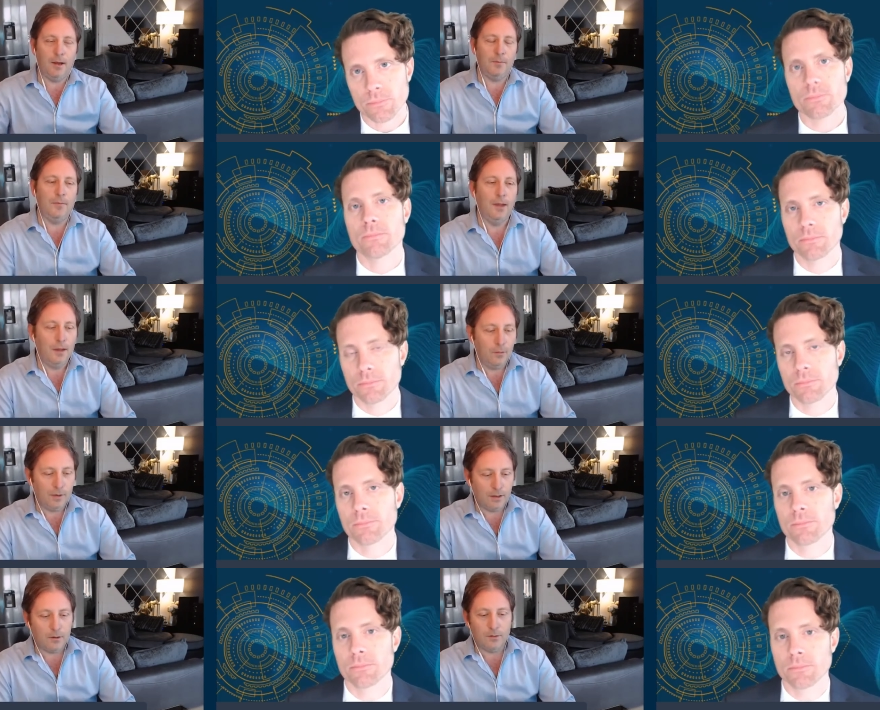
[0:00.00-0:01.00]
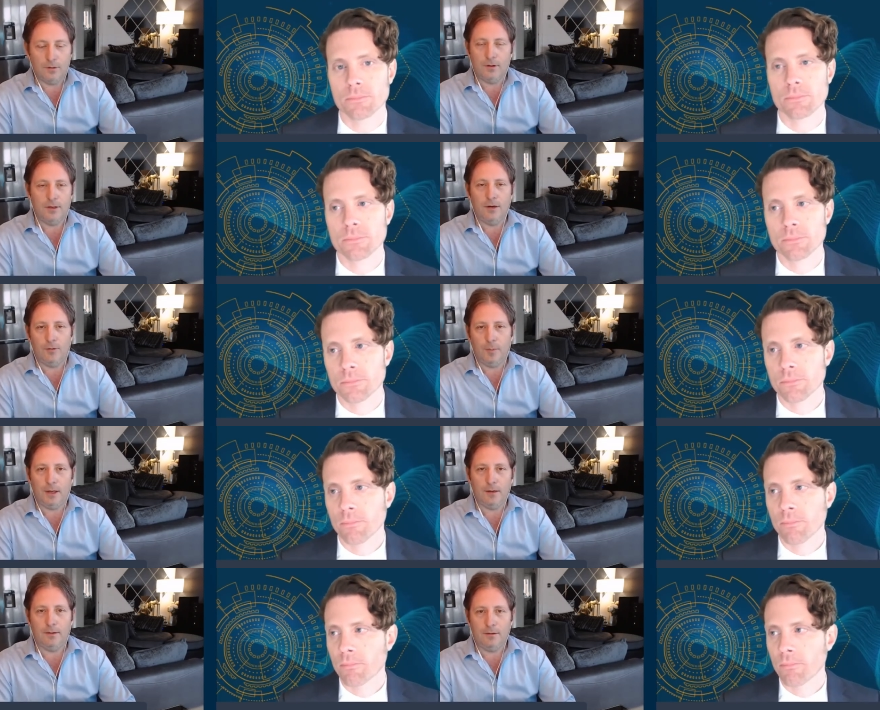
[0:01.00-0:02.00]
Speaker 1: Um, we know that the
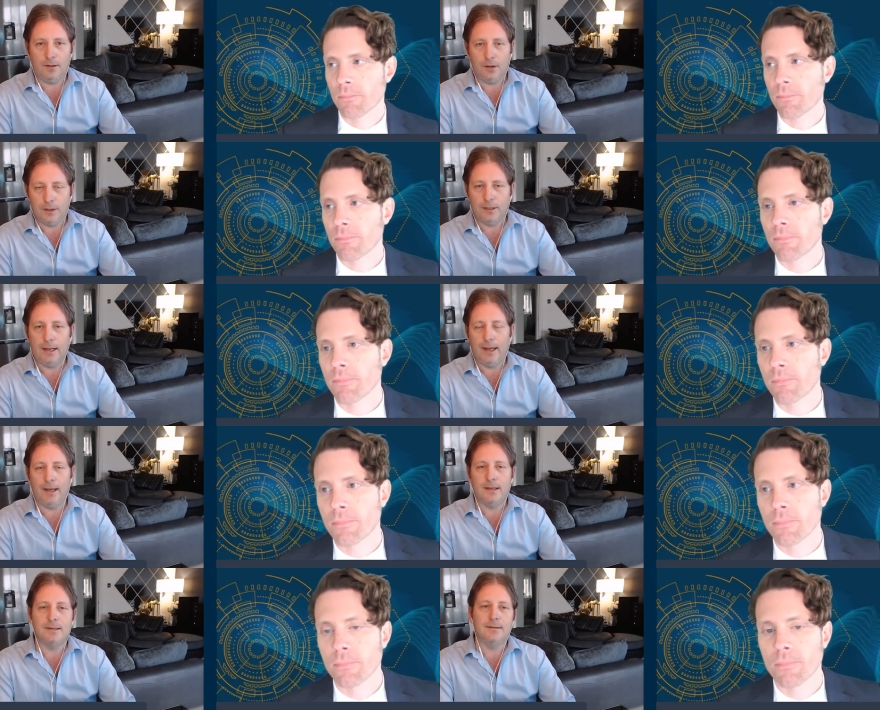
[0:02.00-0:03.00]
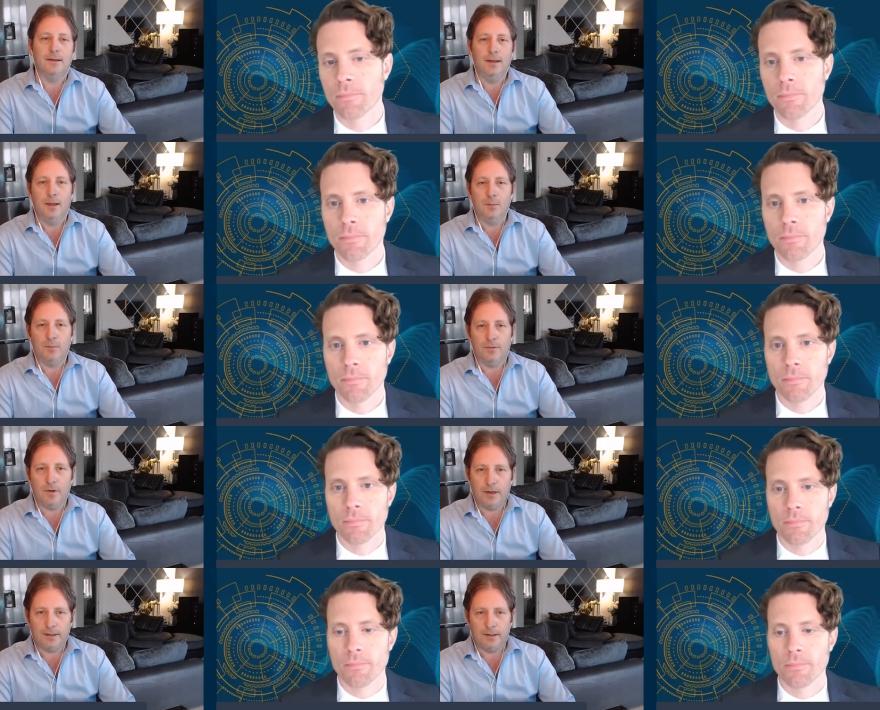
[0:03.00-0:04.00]
European Union has
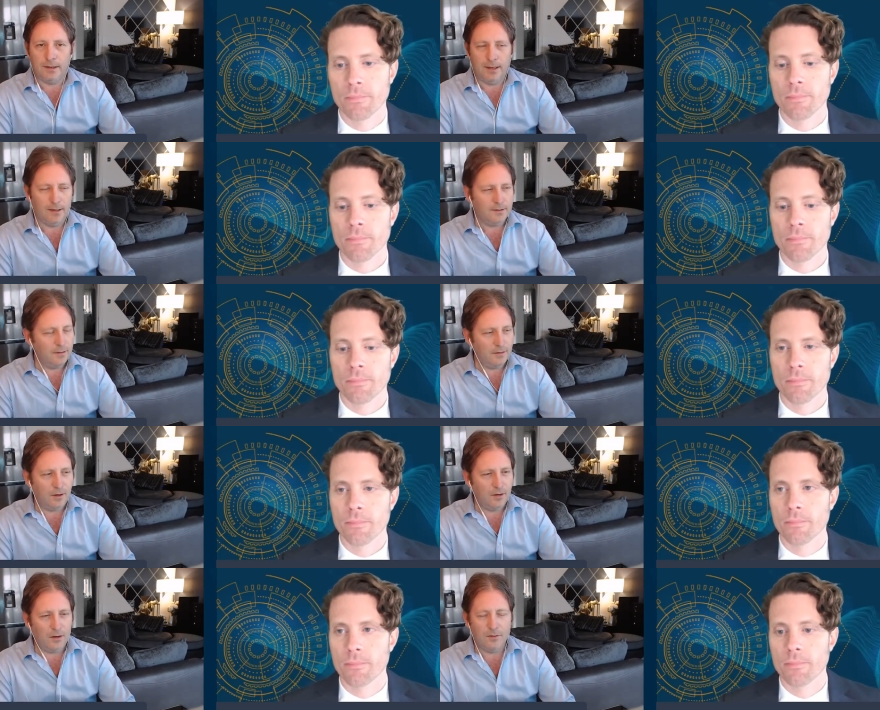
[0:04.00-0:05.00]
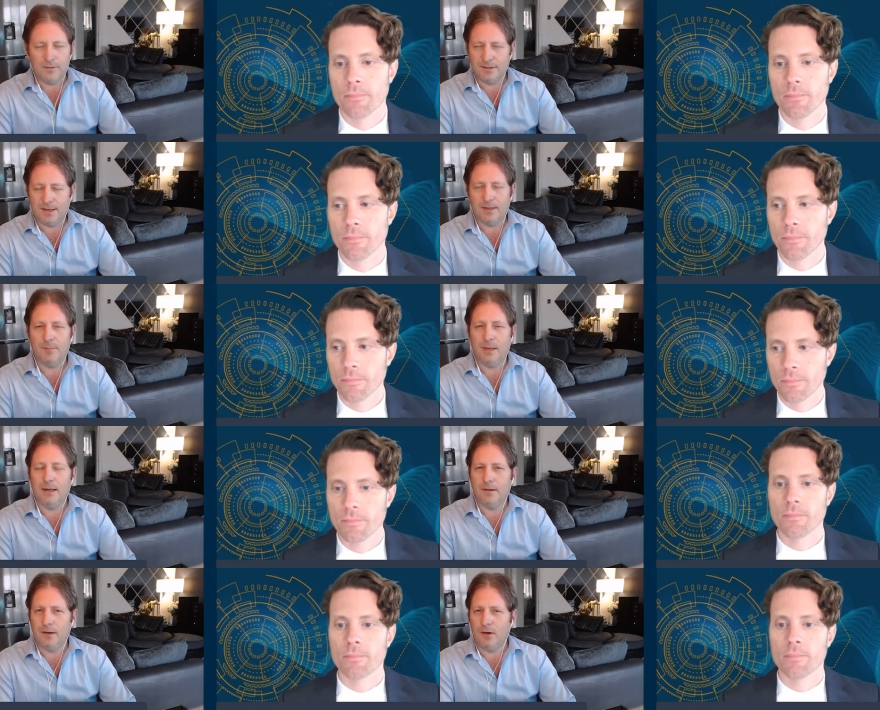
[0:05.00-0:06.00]
provided, I think, uh, over 6
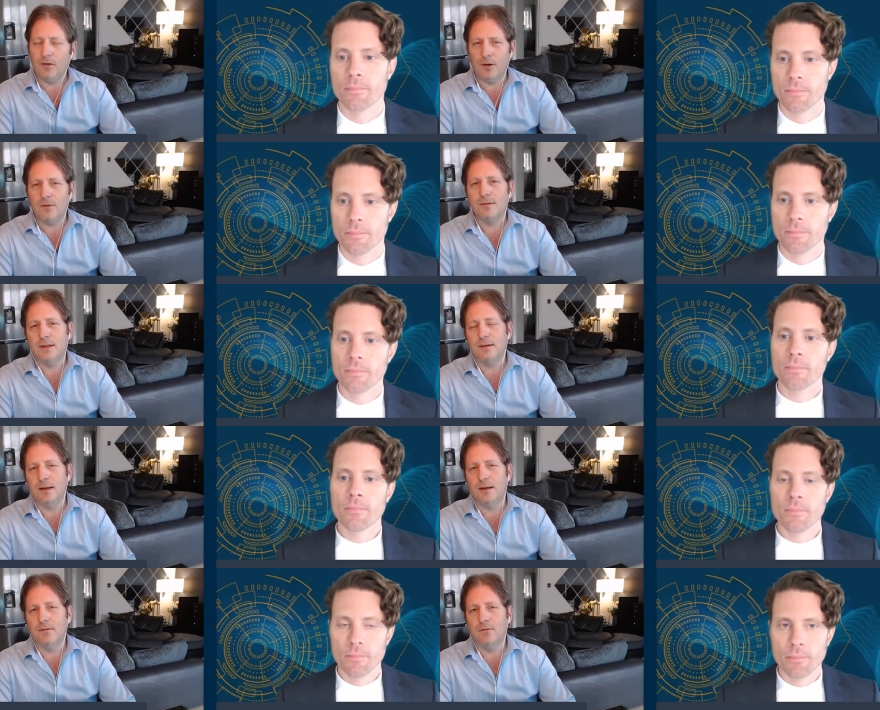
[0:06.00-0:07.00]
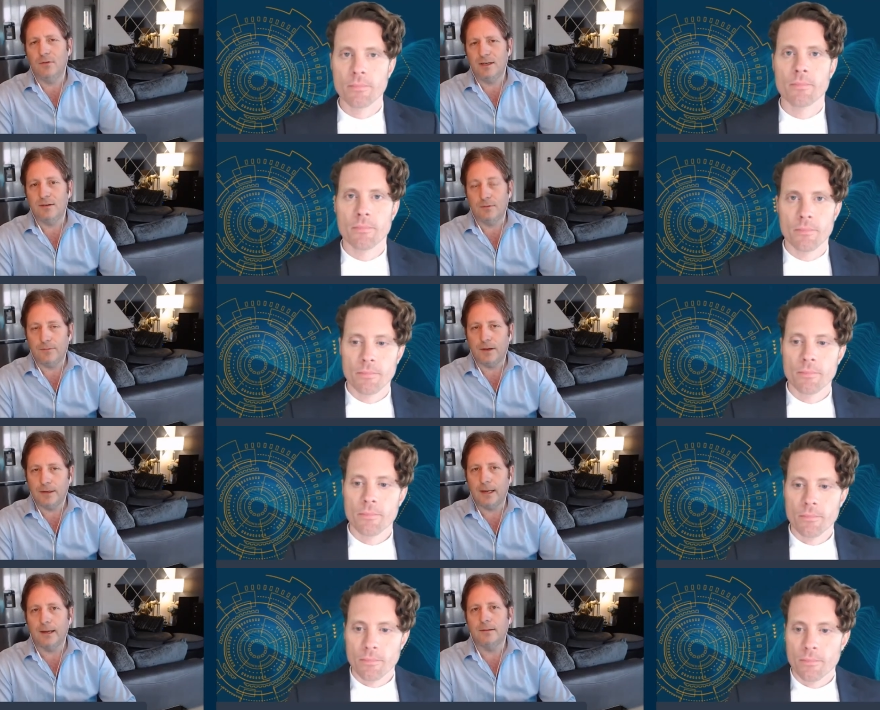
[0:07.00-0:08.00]
billion euros in, in recent
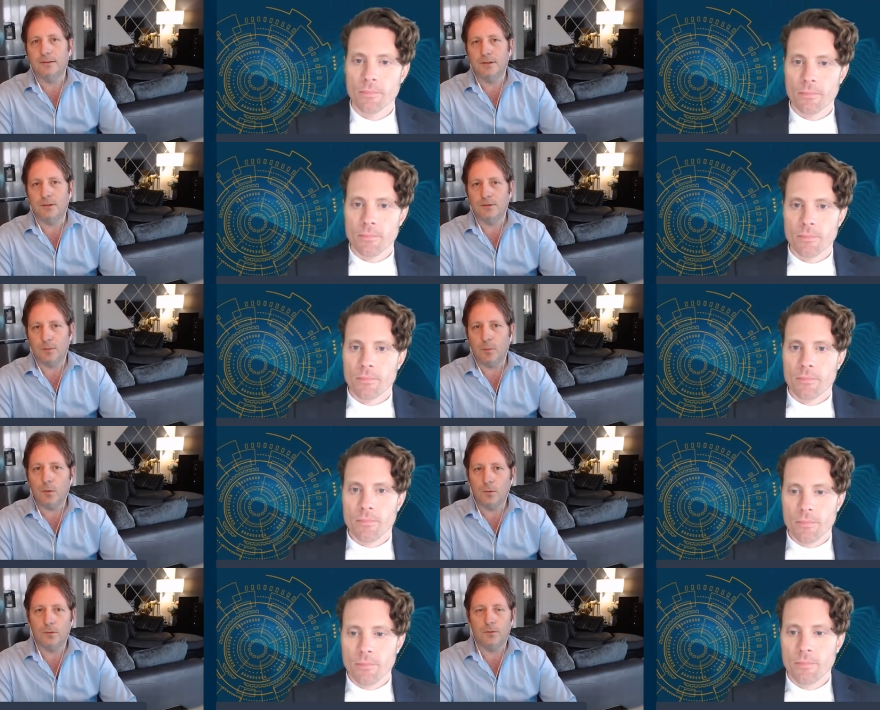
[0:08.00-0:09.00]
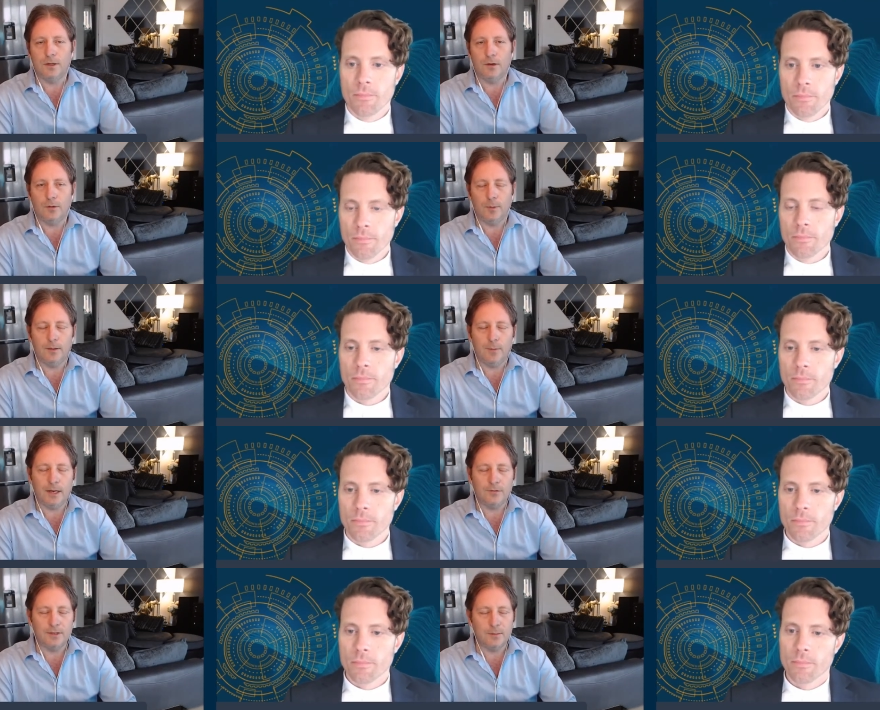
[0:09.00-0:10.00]
funding to support the European
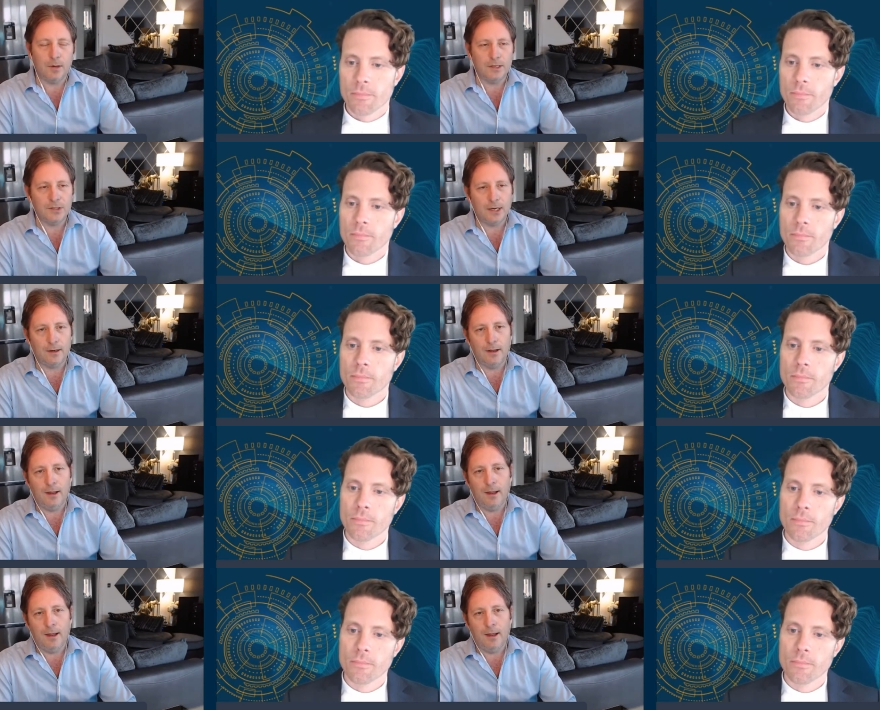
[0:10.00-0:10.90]
battery supply chain.